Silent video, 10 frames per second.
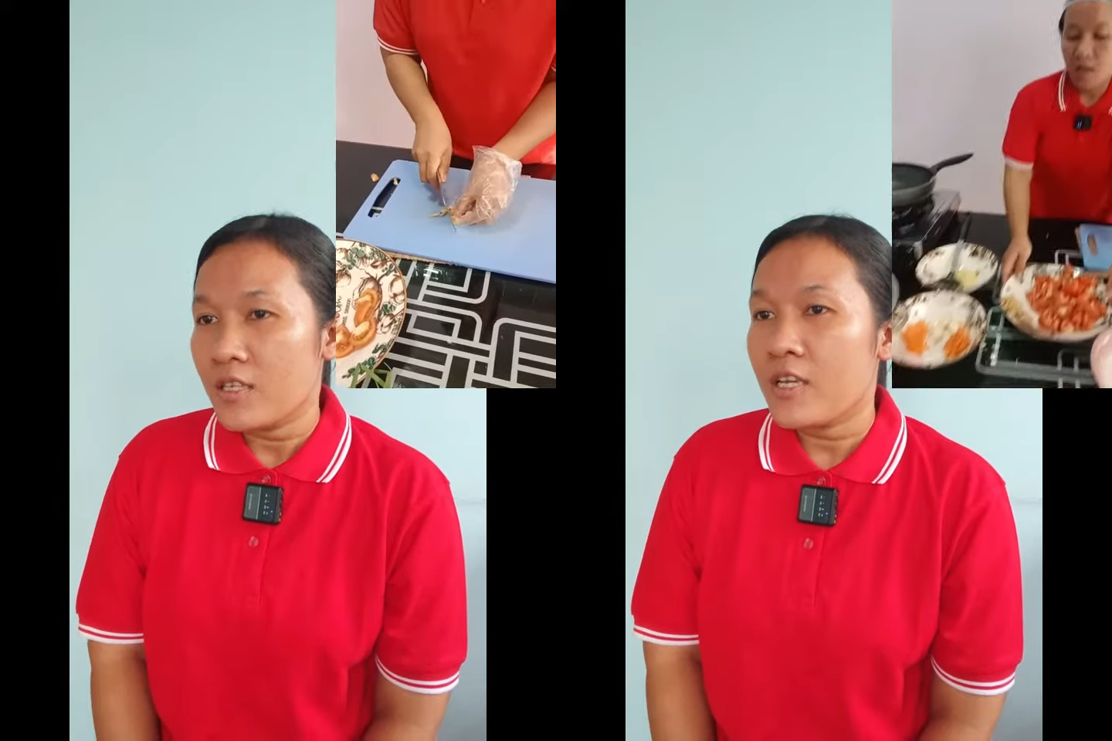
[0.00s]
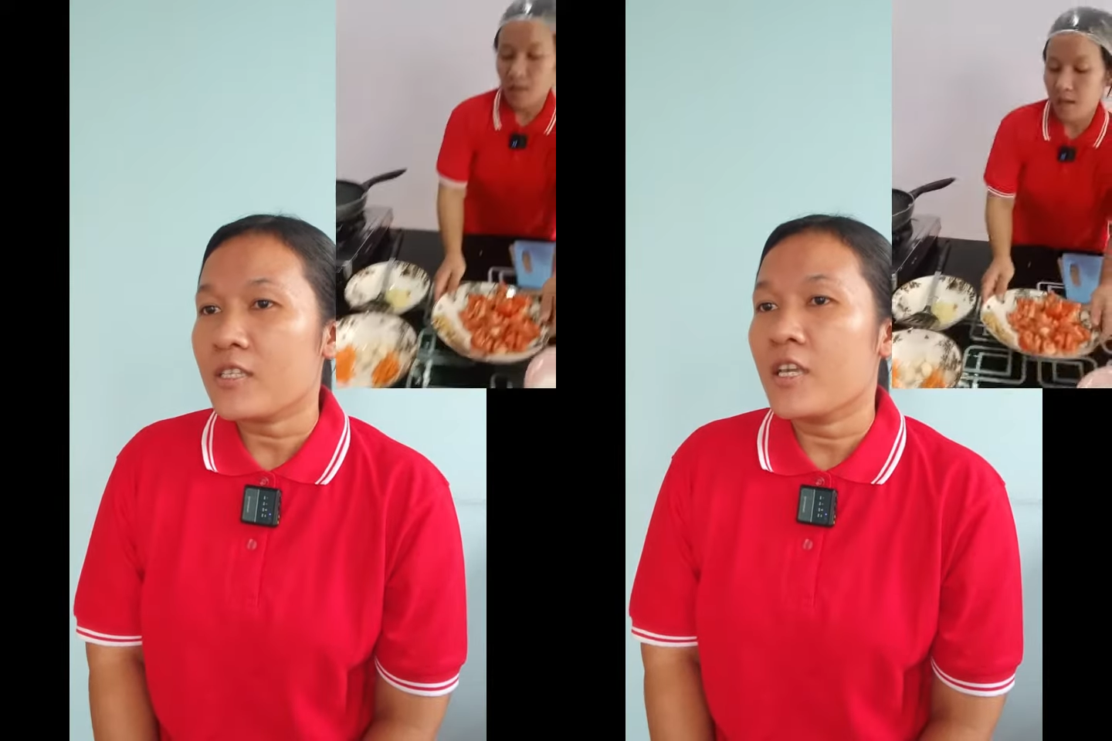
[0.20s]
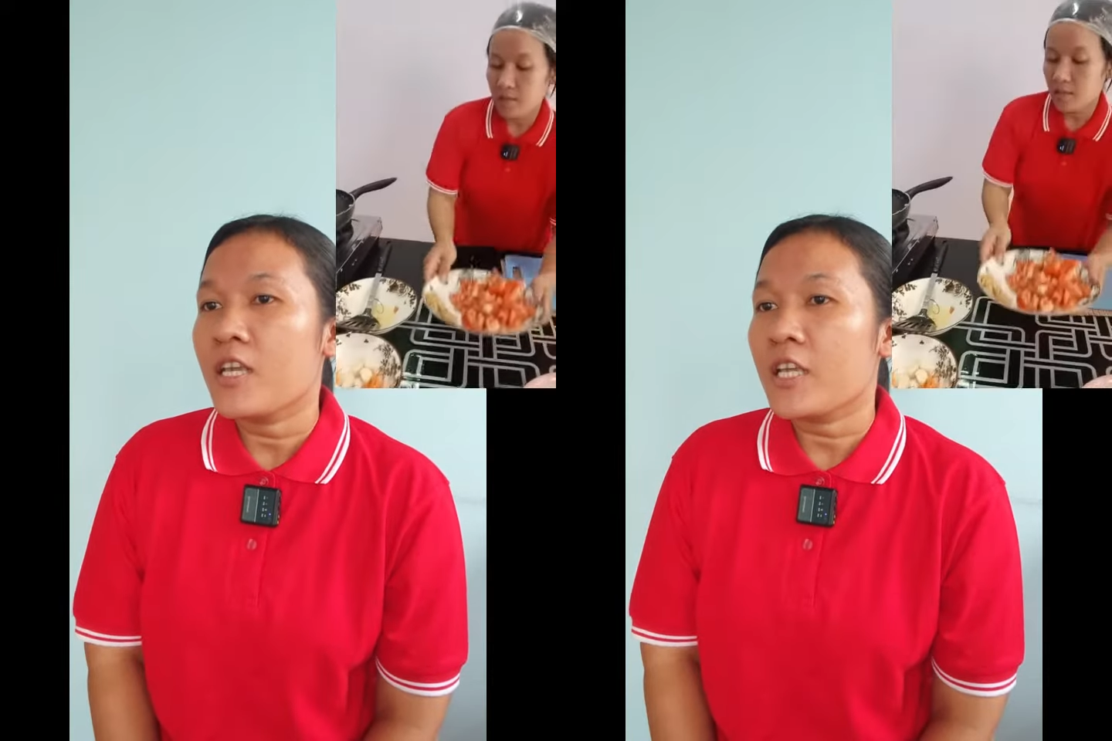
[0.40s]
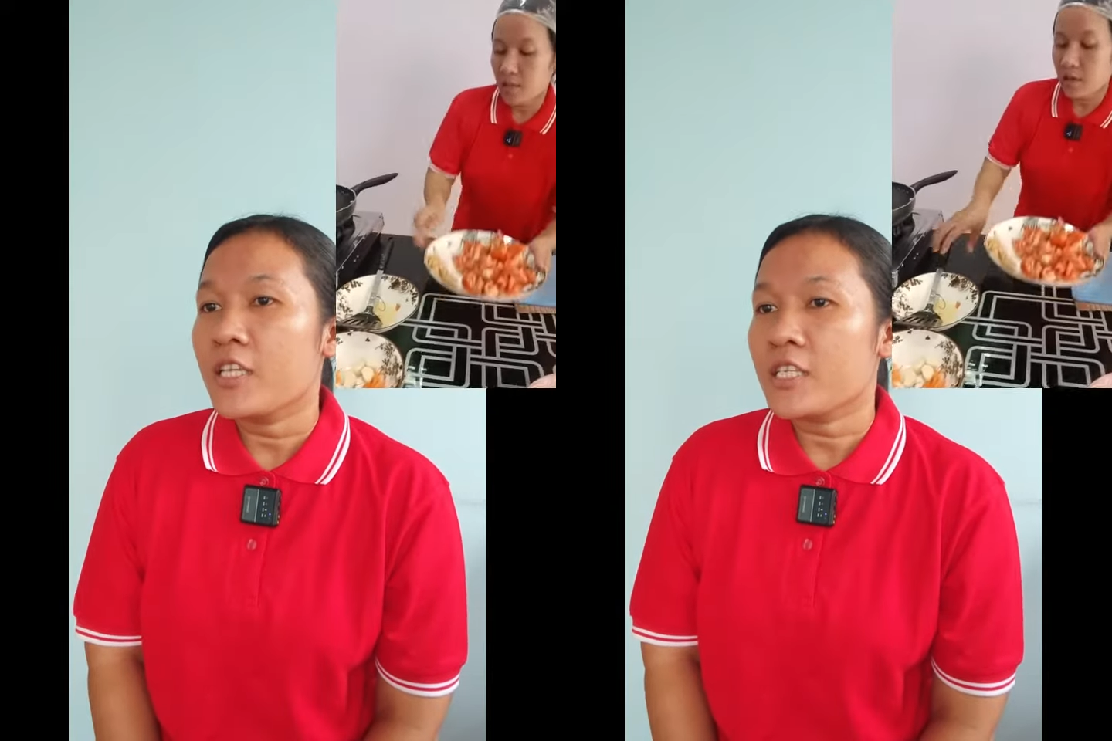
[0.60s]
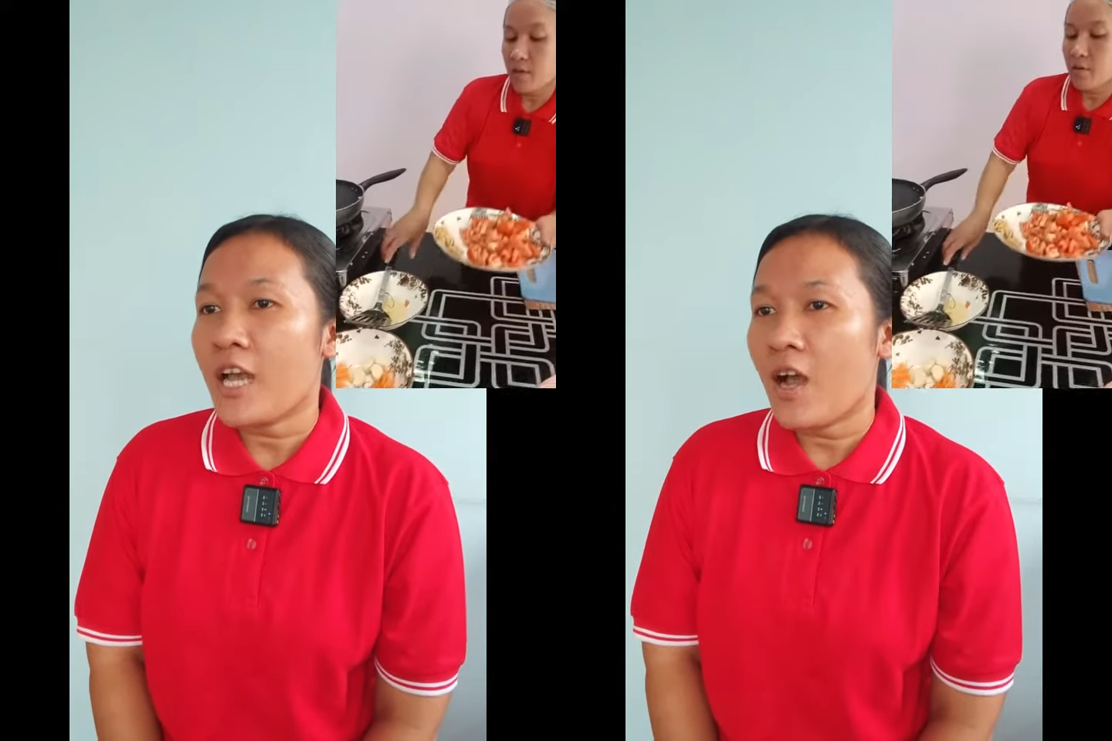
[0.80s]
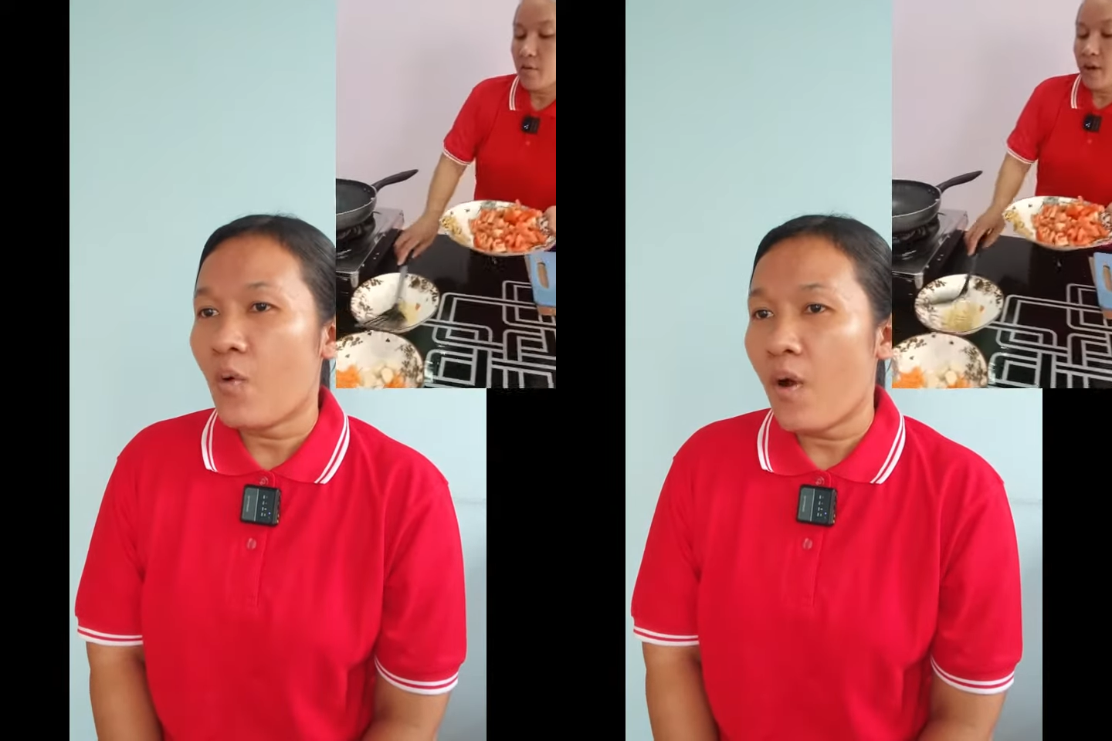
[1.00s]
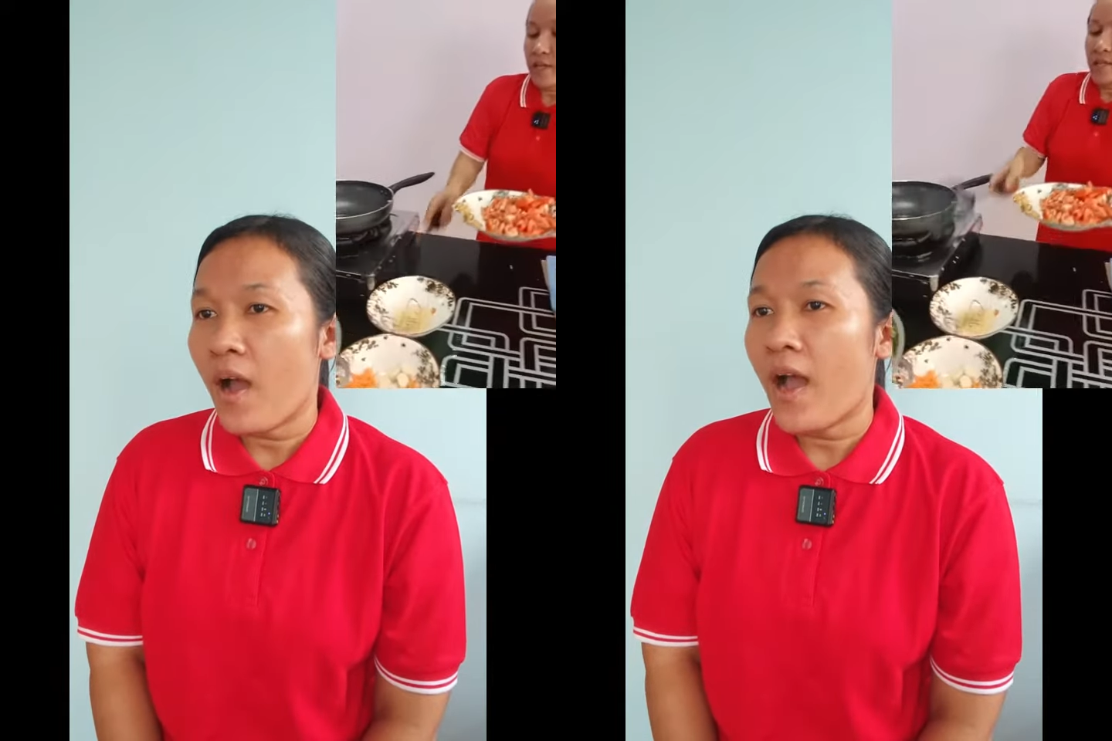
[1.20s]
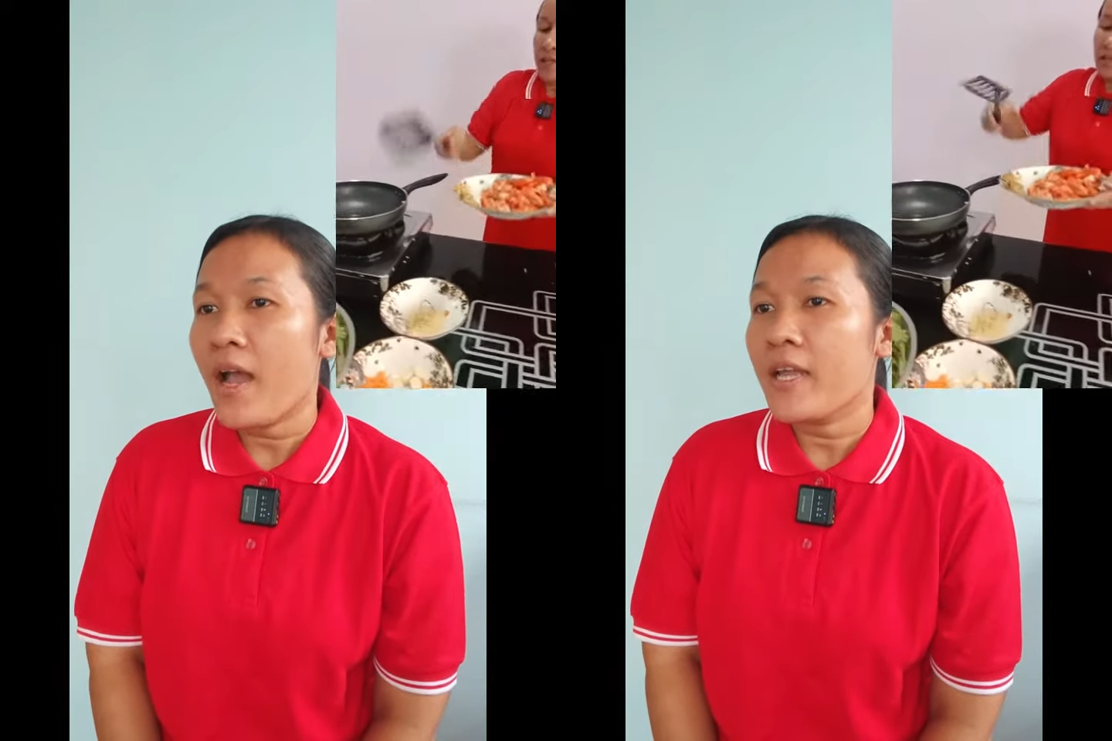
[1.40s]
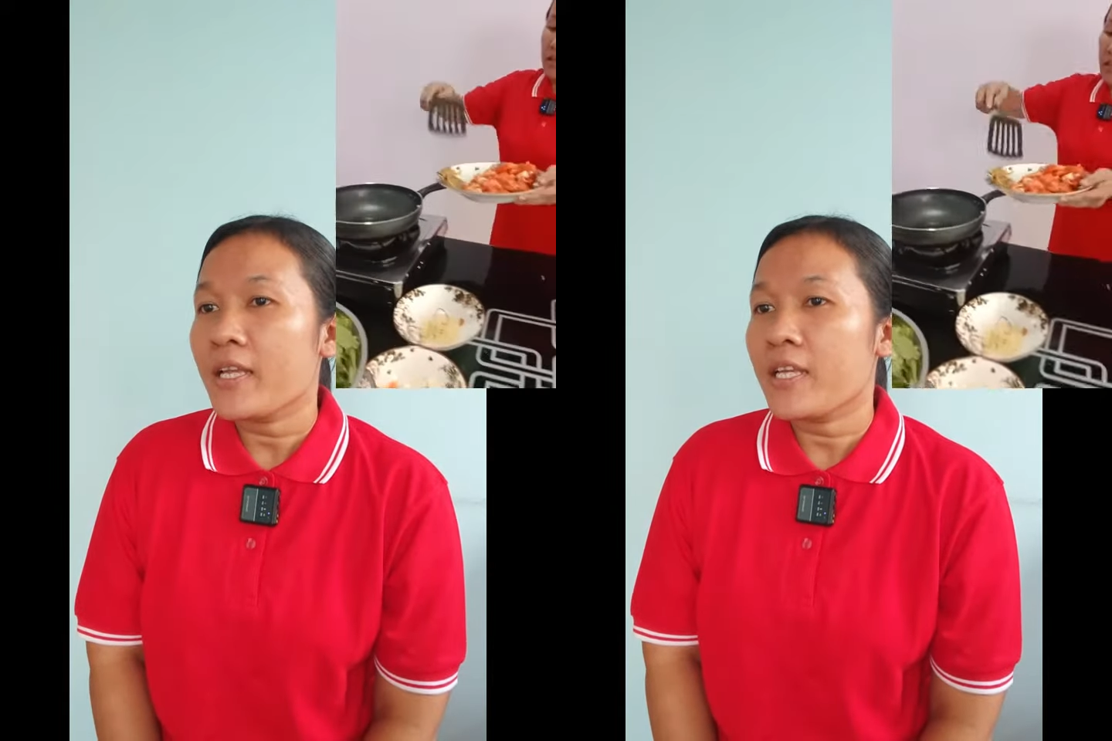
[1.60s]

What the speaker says: Yes, get shower,